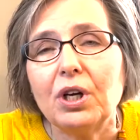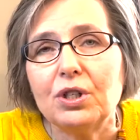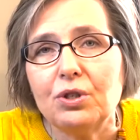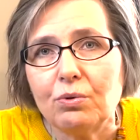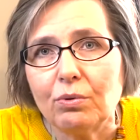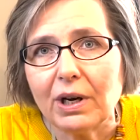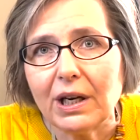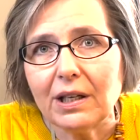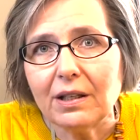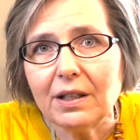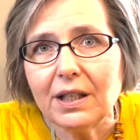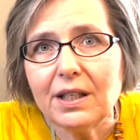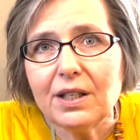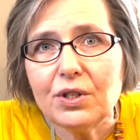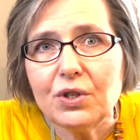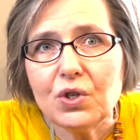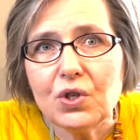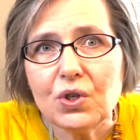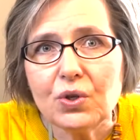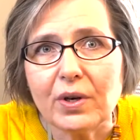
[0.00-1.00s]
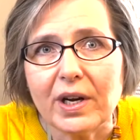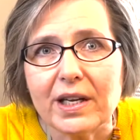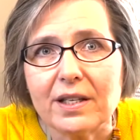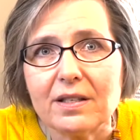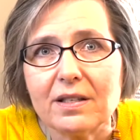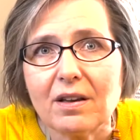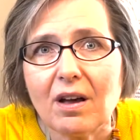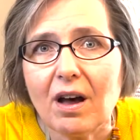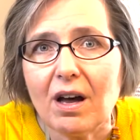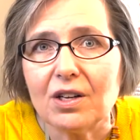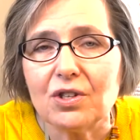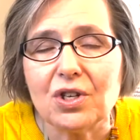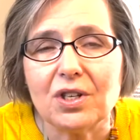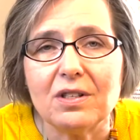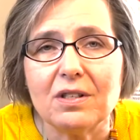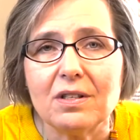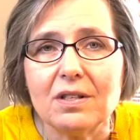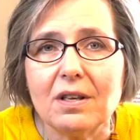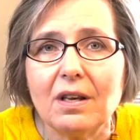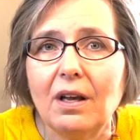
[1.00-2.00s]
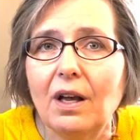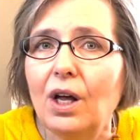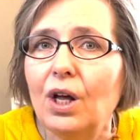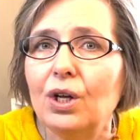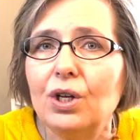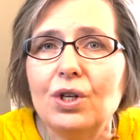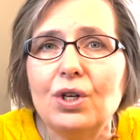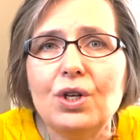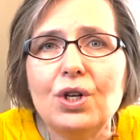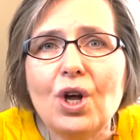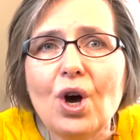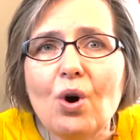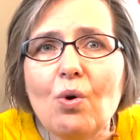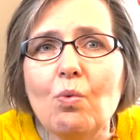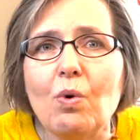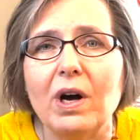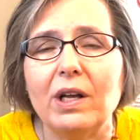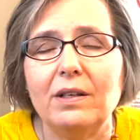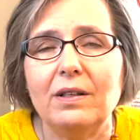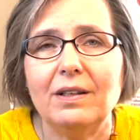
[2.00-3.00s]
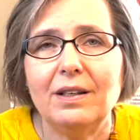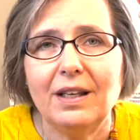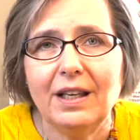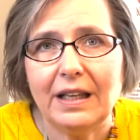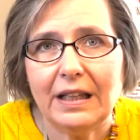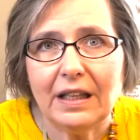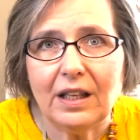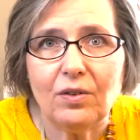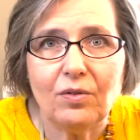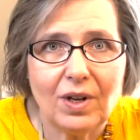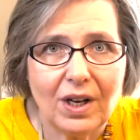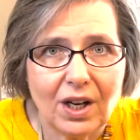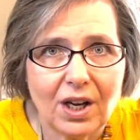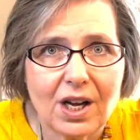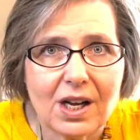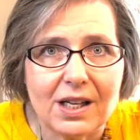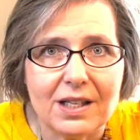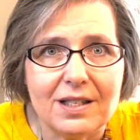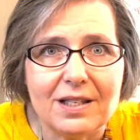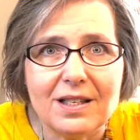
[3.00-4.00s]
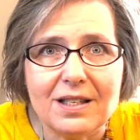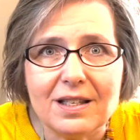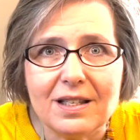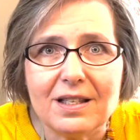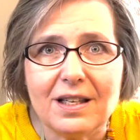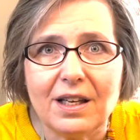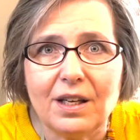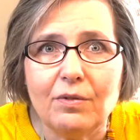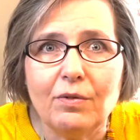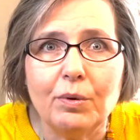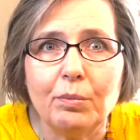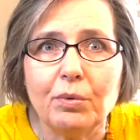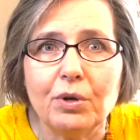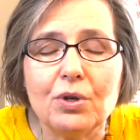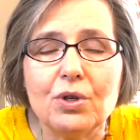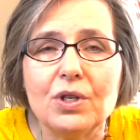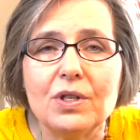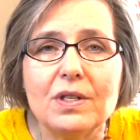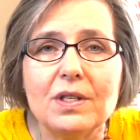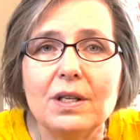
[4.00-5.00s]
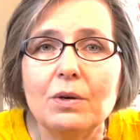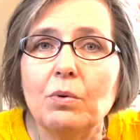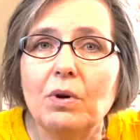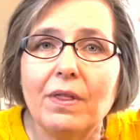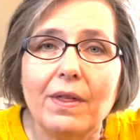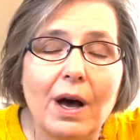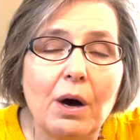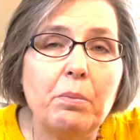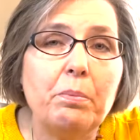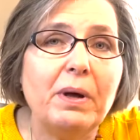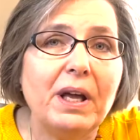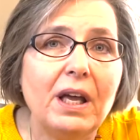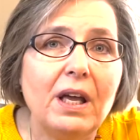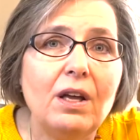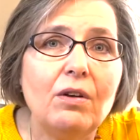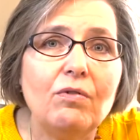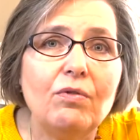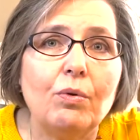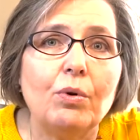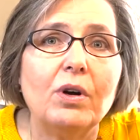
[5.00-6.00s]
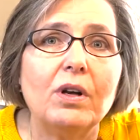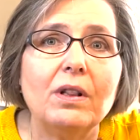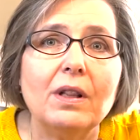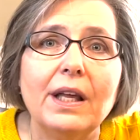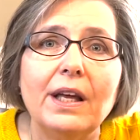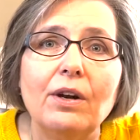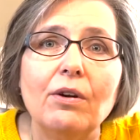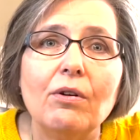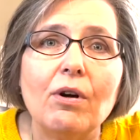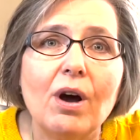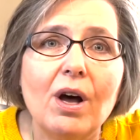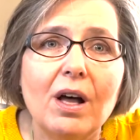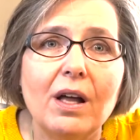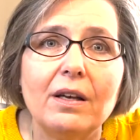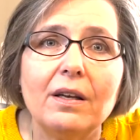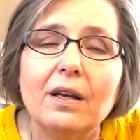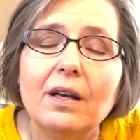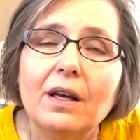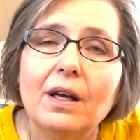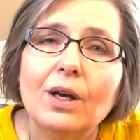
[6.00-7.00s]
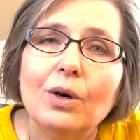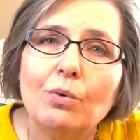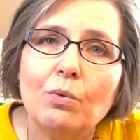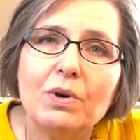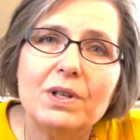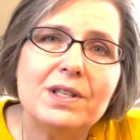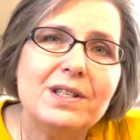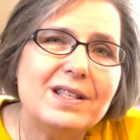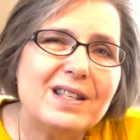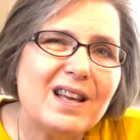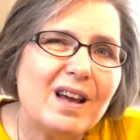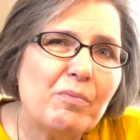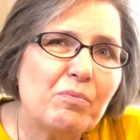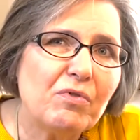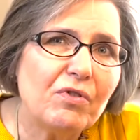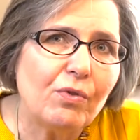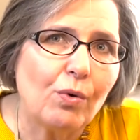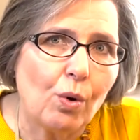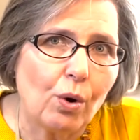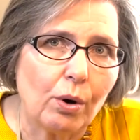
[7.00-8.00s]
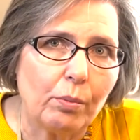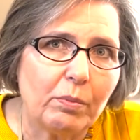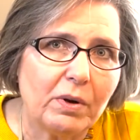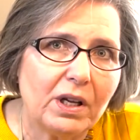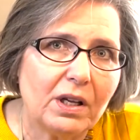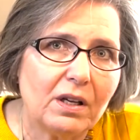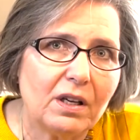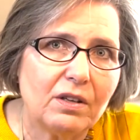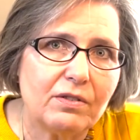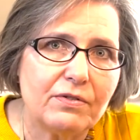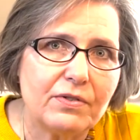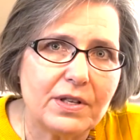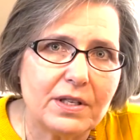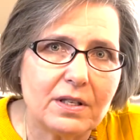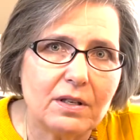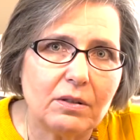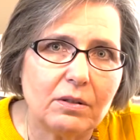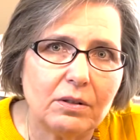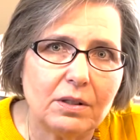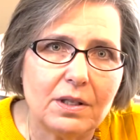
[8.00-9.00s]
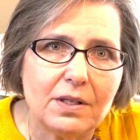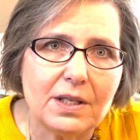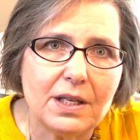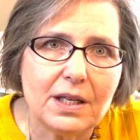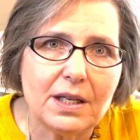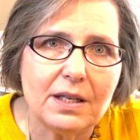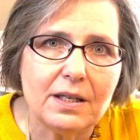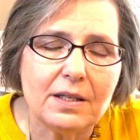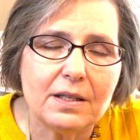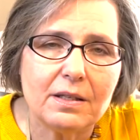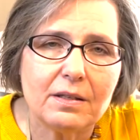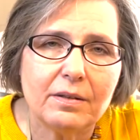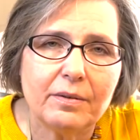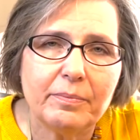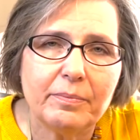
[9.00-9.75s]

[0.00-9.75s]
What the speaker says: Adrenaline and Stress, cautions, no one can live in a constant state of emergency without paying for it later on with some form of physical disease.